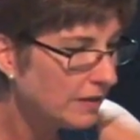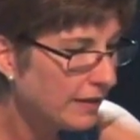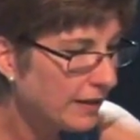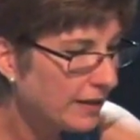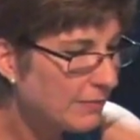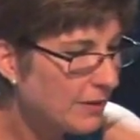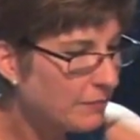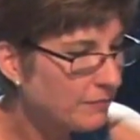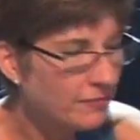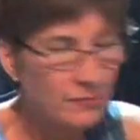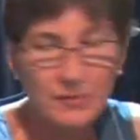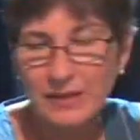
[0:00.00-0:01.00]
That came up
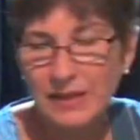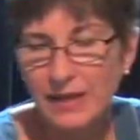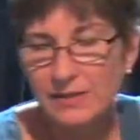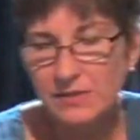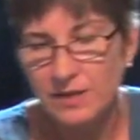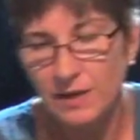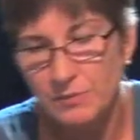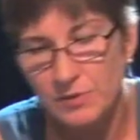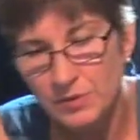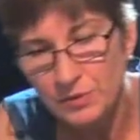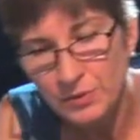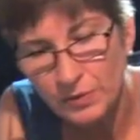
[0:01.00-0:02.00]
for me last time
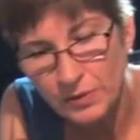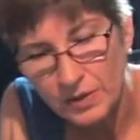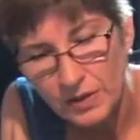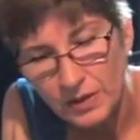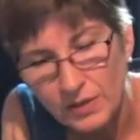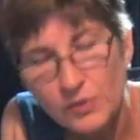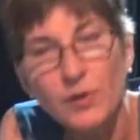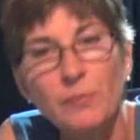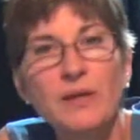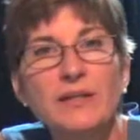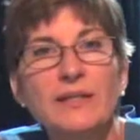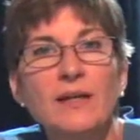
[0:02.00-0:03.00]
too. So I
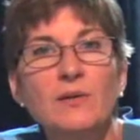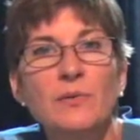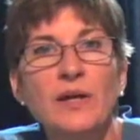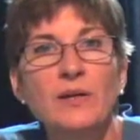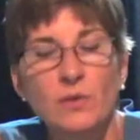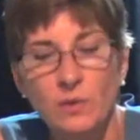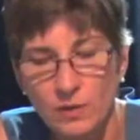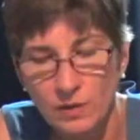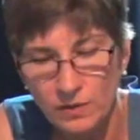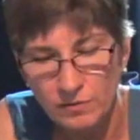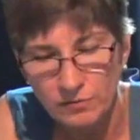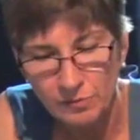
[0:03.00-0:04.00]
picked out a red
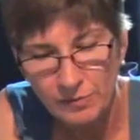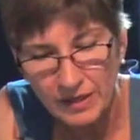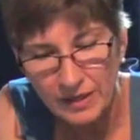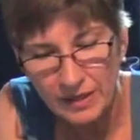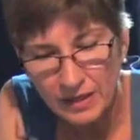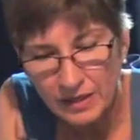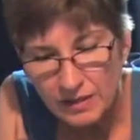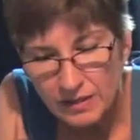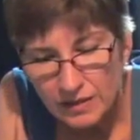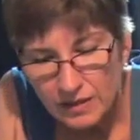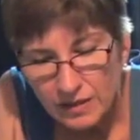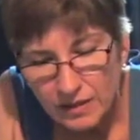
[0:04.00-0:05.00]
coral from my kit,
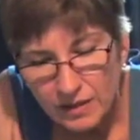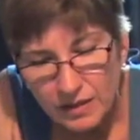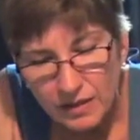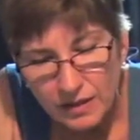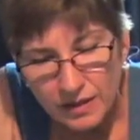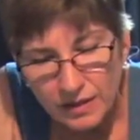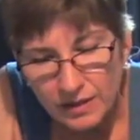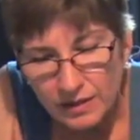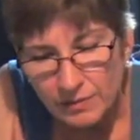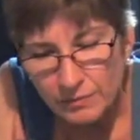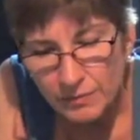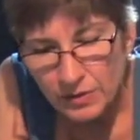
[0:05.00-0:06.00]
and
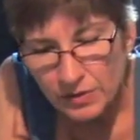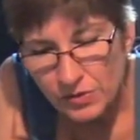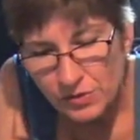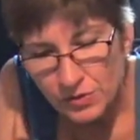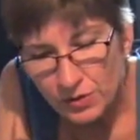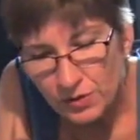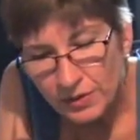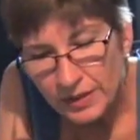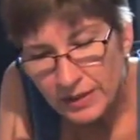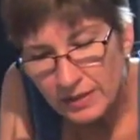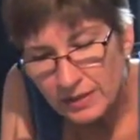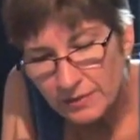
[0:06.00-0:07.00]
I'm going to circle
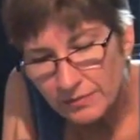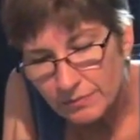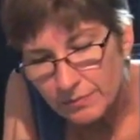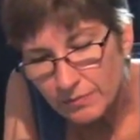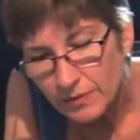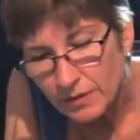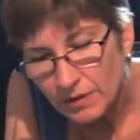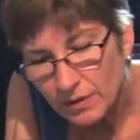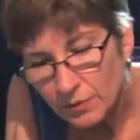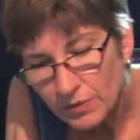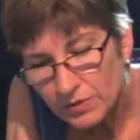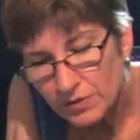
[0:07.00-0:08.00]
in, and
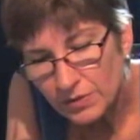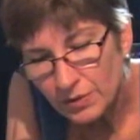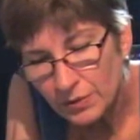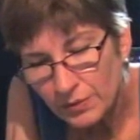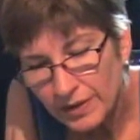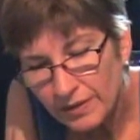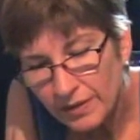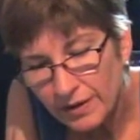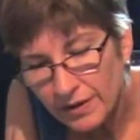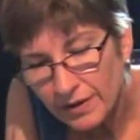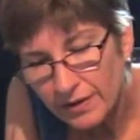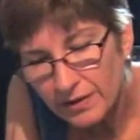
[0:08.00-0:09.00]
it wants to go right
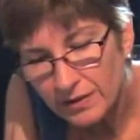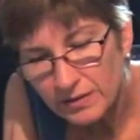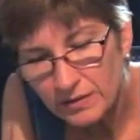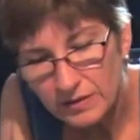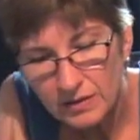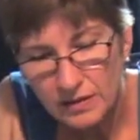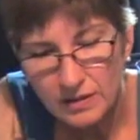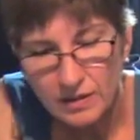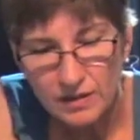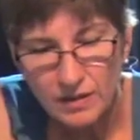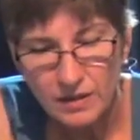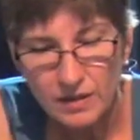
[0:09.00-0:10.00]
there.
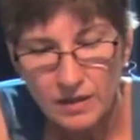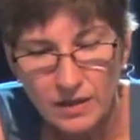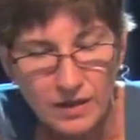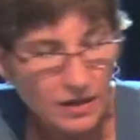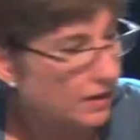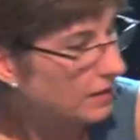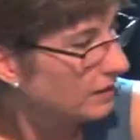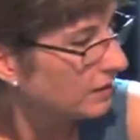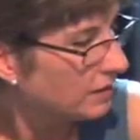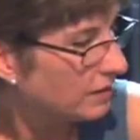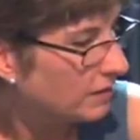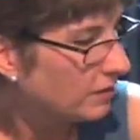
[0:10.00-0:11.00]

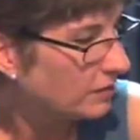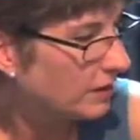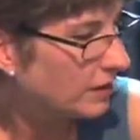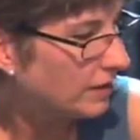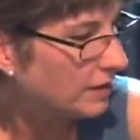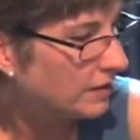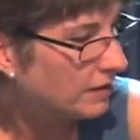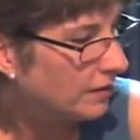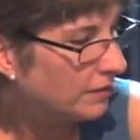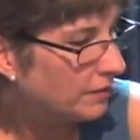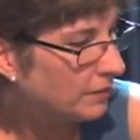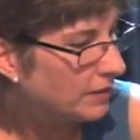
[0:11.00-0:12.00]
And looks like I need
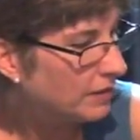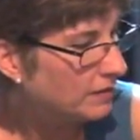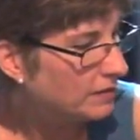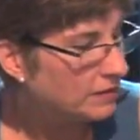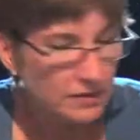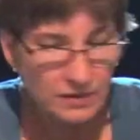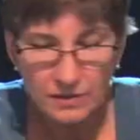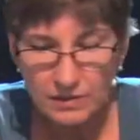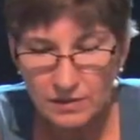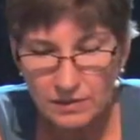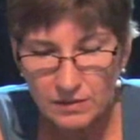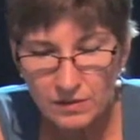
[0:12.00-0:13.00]
another one. I'm
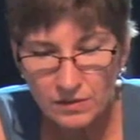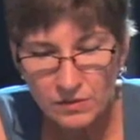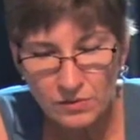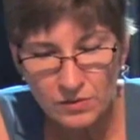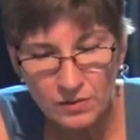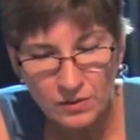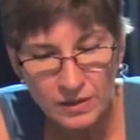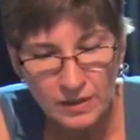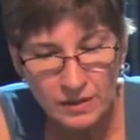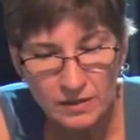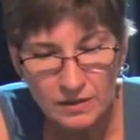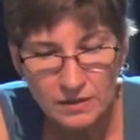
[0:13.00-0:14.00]
going to circle
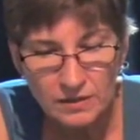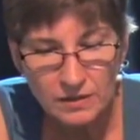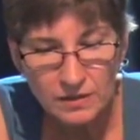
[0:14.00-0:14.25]
in.